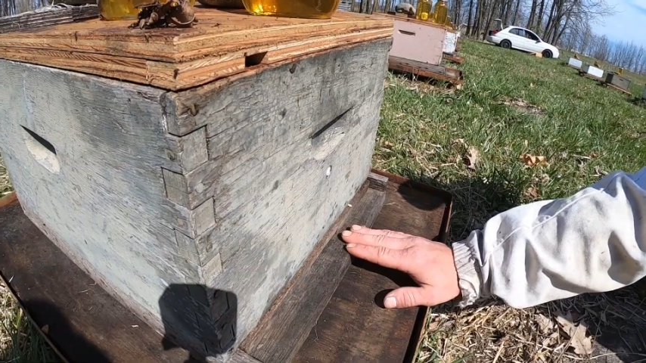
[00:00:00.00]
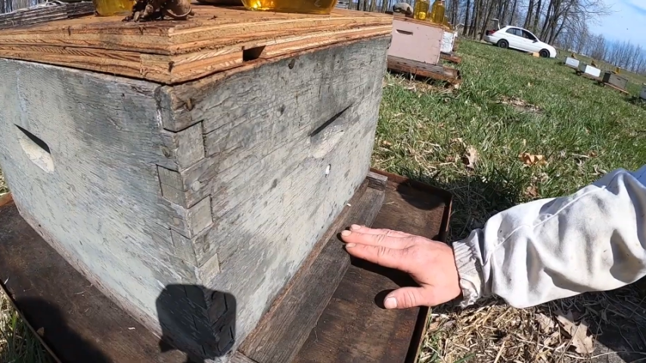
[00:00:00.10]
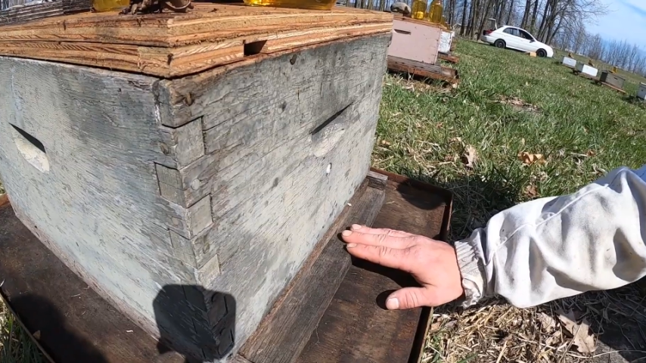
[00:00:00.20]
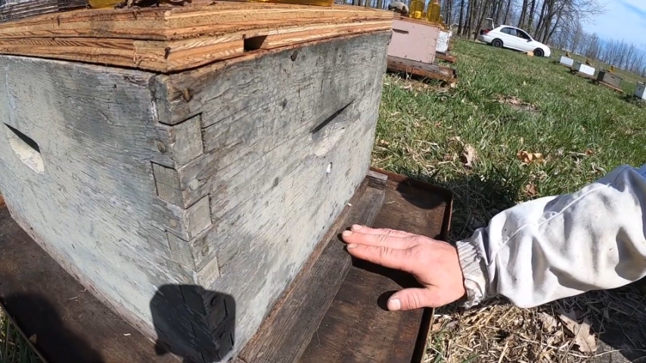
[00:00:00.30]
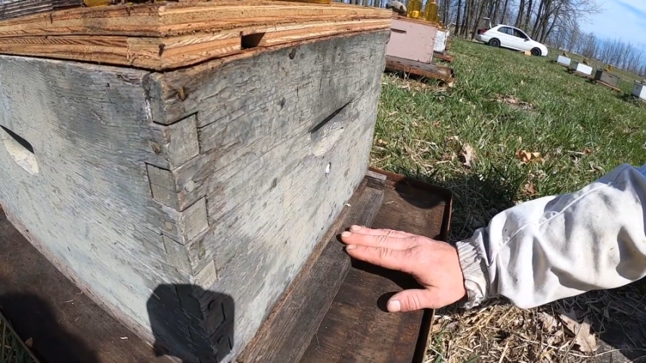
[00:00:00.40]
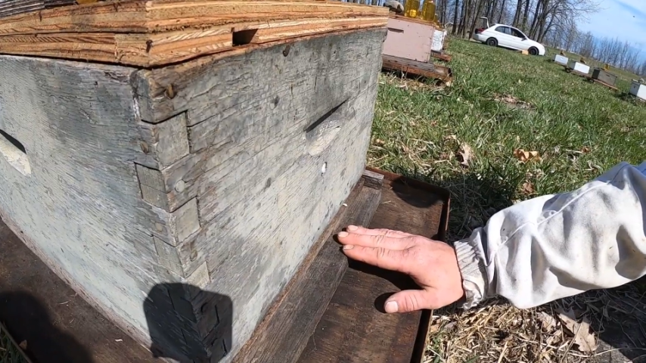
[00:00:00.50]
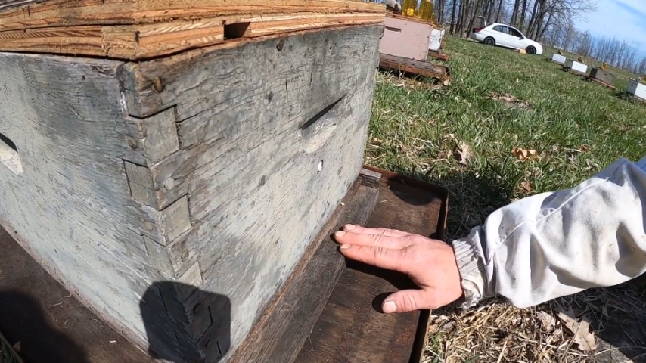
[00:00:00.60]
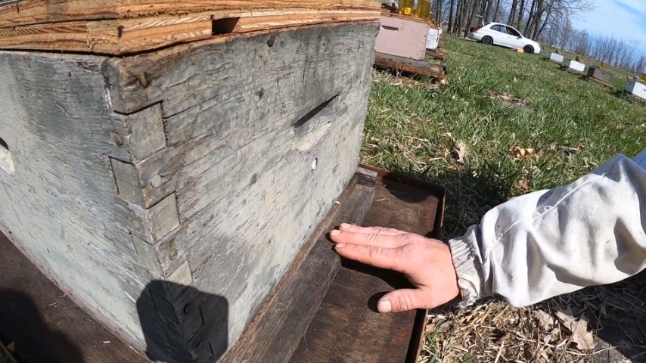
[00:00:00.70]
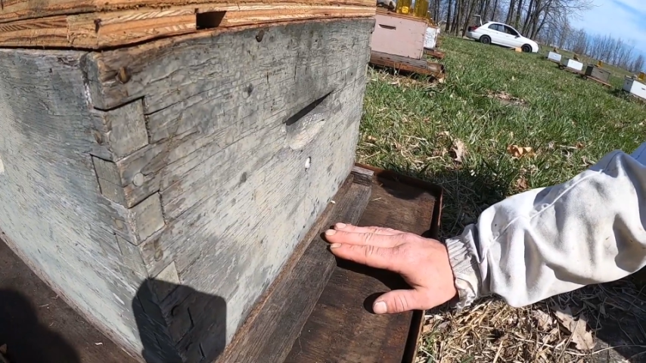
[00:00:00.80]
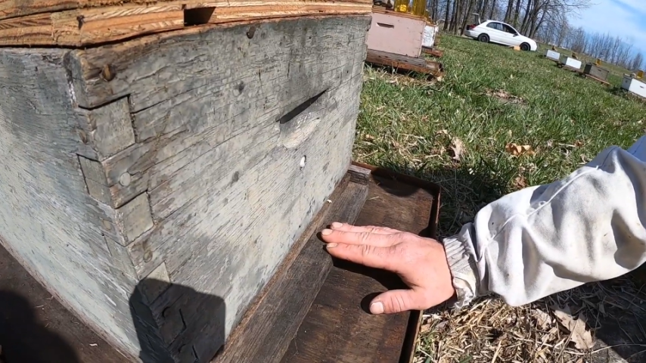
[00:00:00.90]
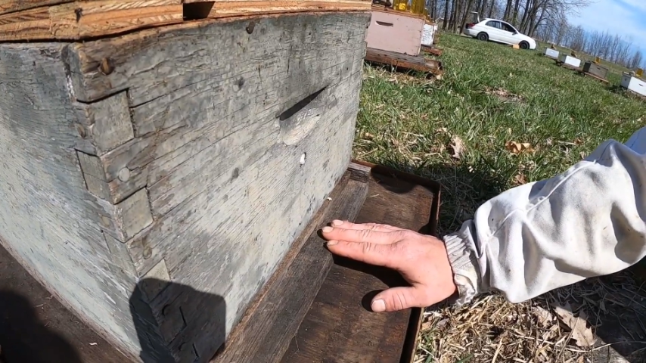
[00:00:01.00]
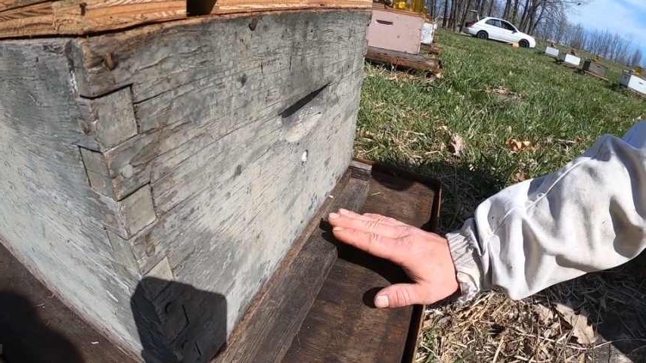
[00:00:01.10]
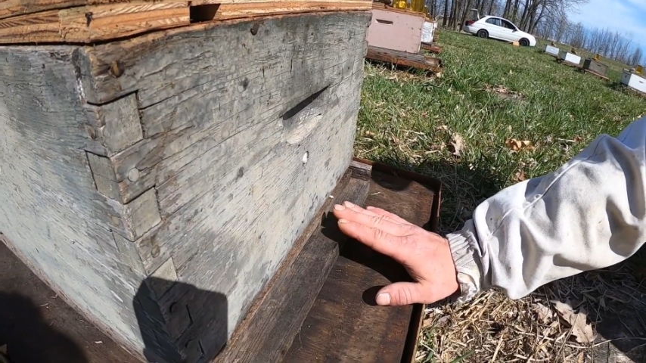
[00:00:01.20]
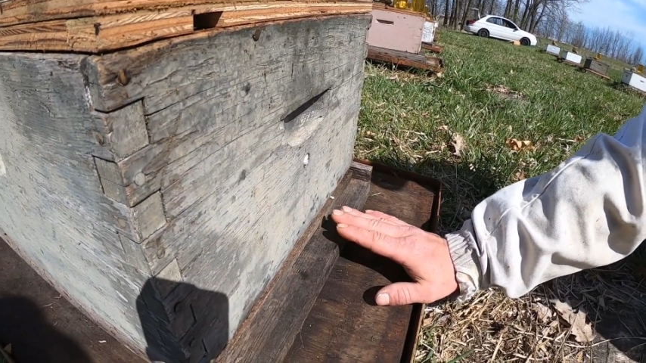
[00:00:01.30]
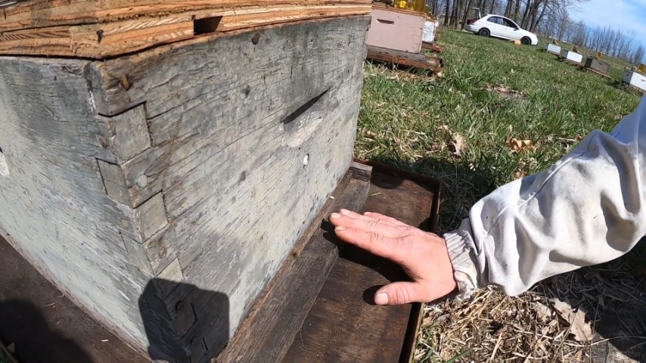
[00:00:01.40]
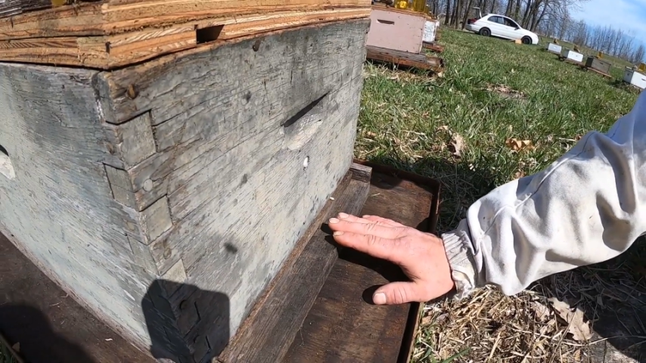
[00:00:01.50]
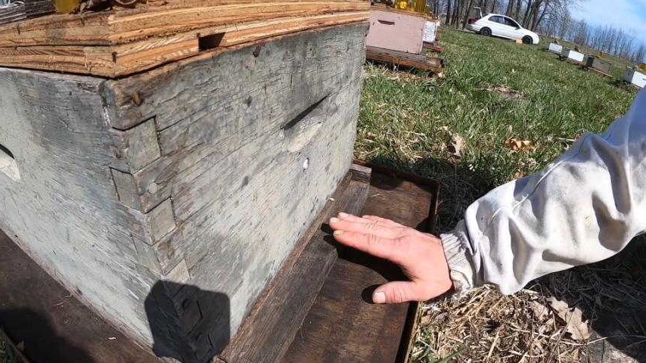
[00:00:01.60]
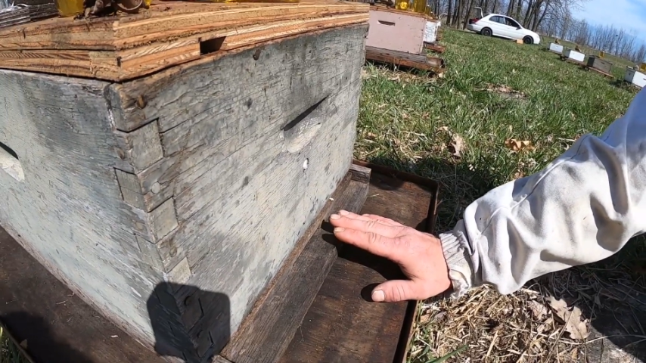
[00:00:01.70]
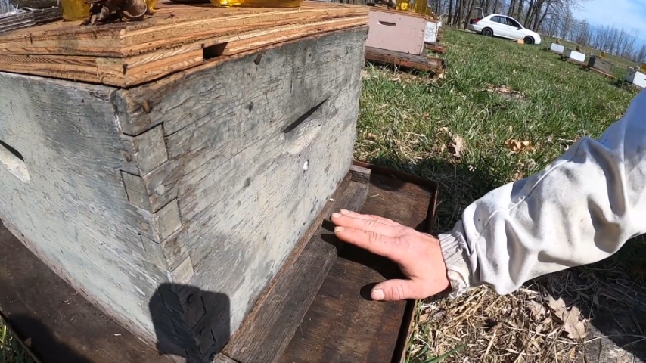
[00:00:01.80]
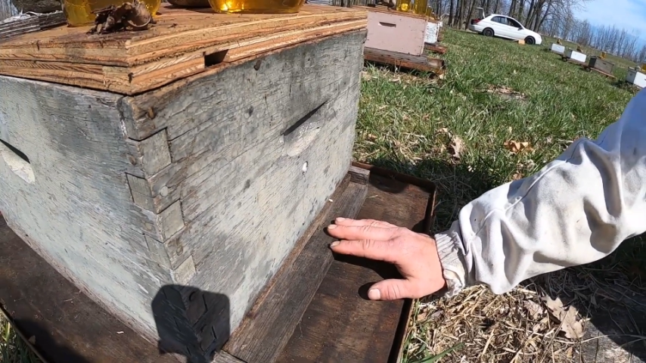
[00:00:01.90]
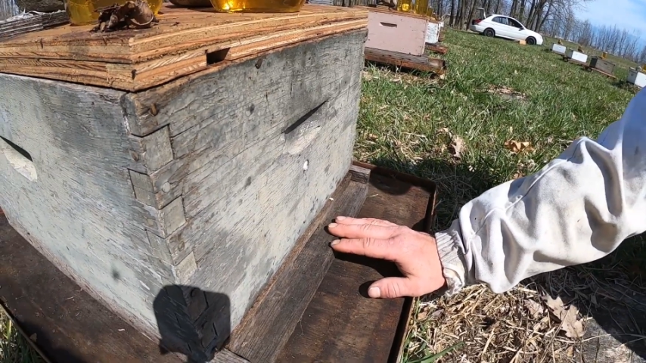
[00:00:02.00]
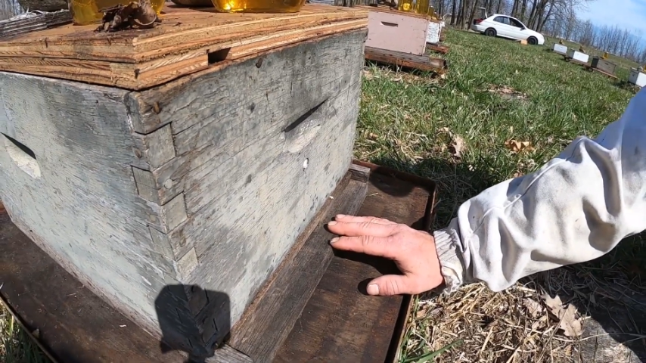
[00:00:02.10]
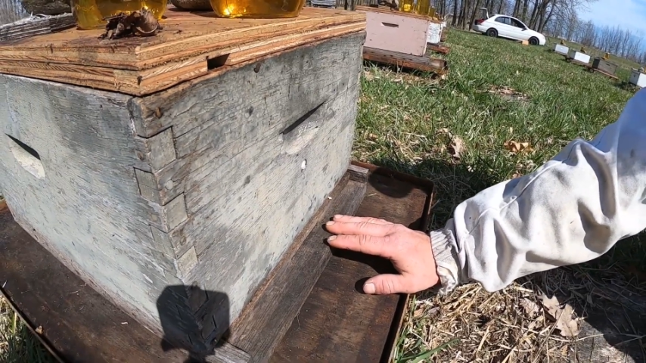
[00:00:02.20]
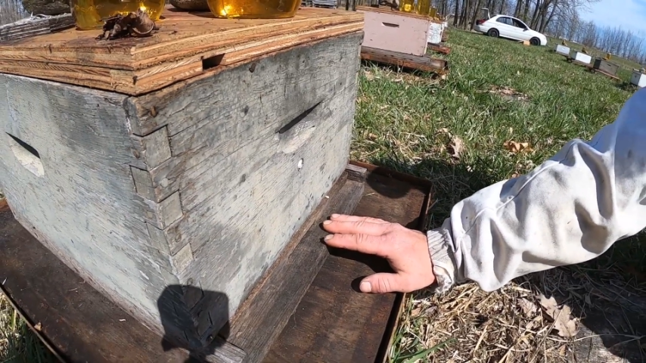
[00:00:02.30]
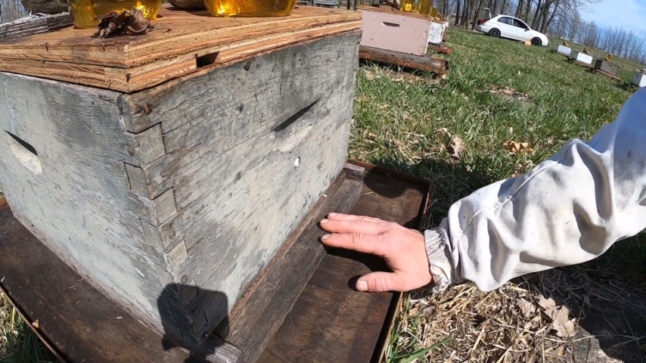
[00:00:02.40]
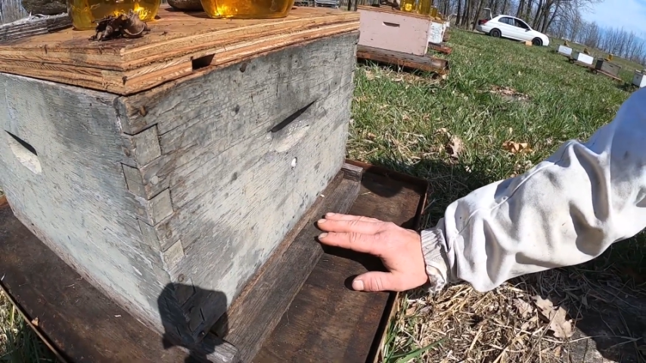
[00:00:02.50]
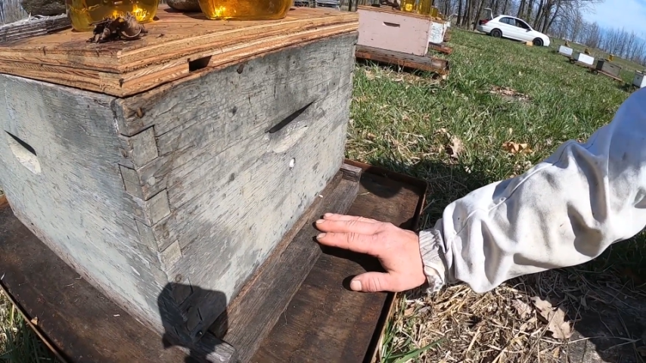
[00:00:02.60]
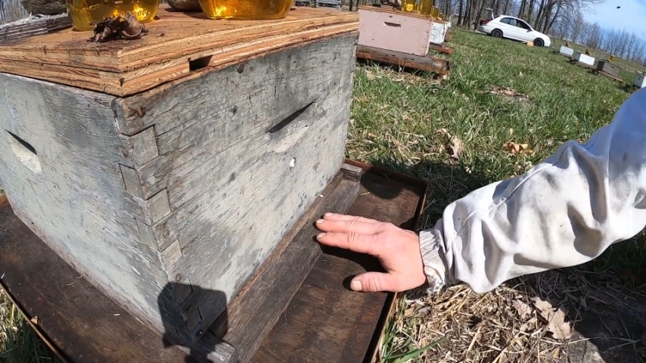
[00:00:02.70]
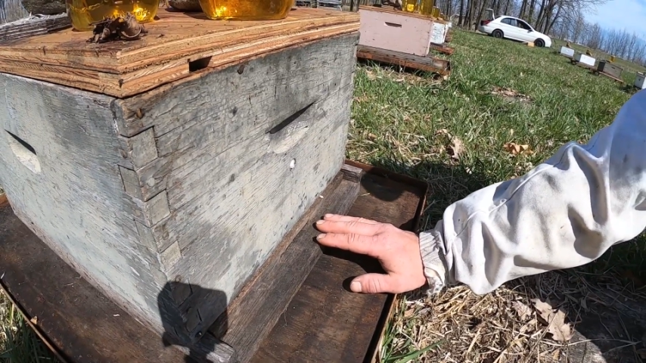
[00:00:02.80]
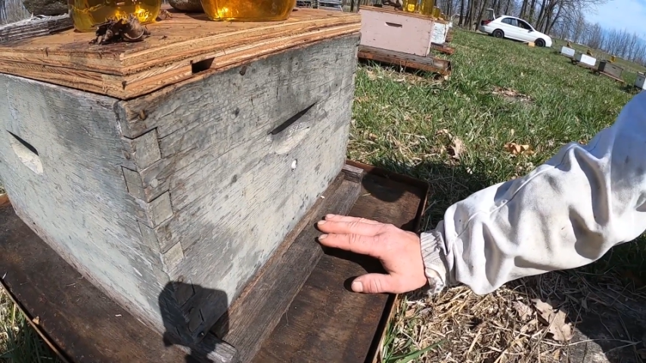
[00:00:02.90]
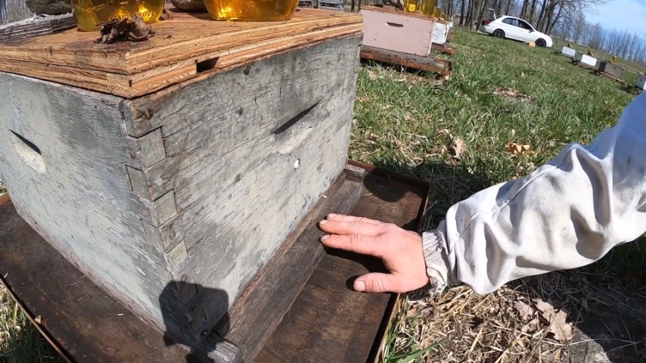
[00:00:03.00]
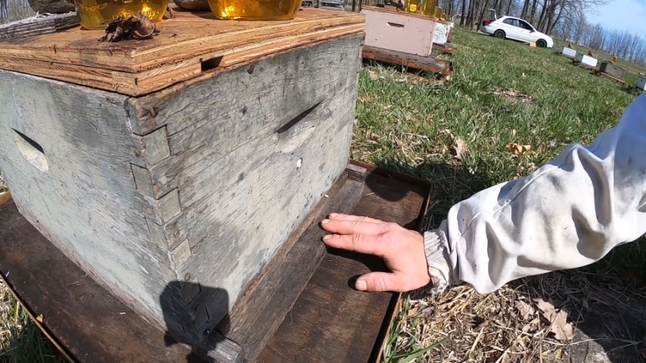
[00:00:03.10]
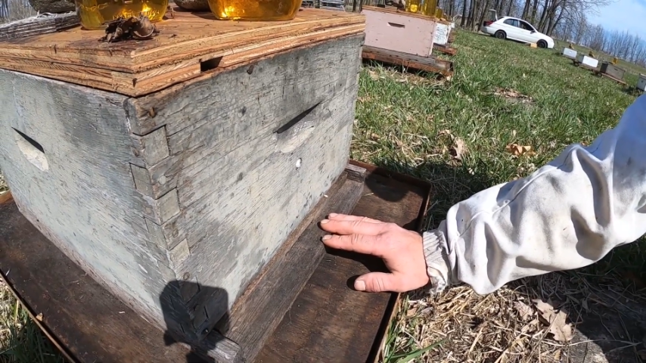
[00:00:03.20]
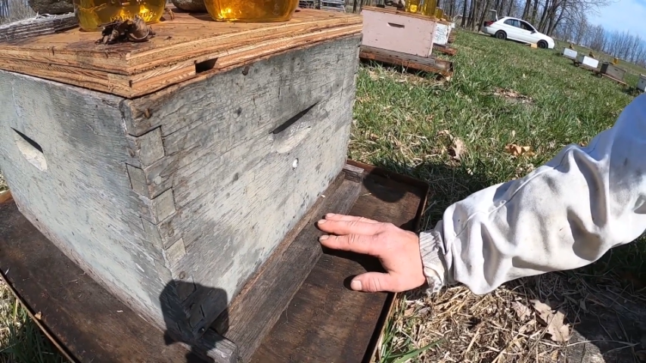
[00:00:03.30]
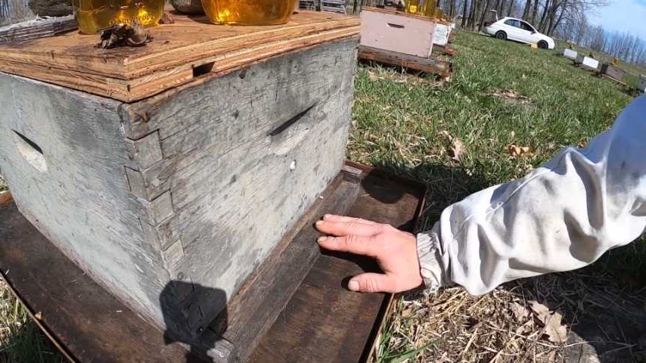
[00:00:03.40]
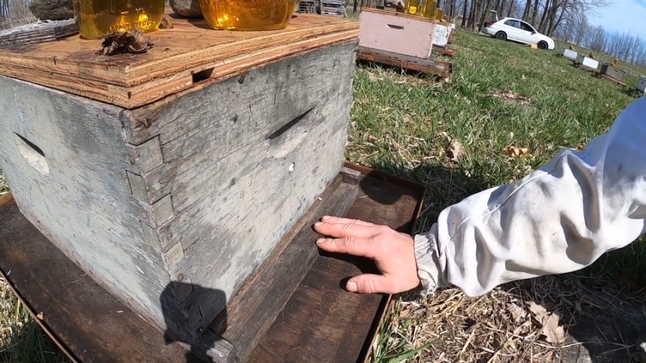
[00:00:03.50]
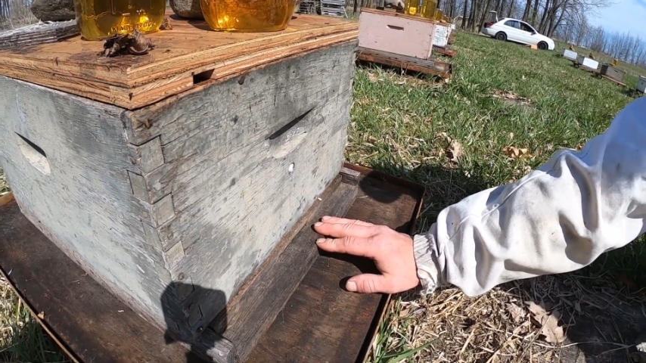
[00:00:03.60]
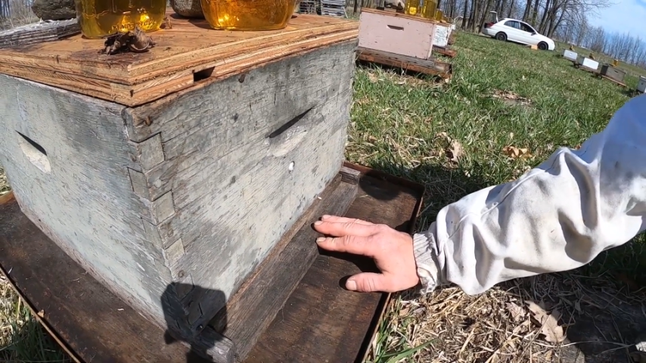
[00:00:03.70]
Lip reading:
[unreadable: no face in view]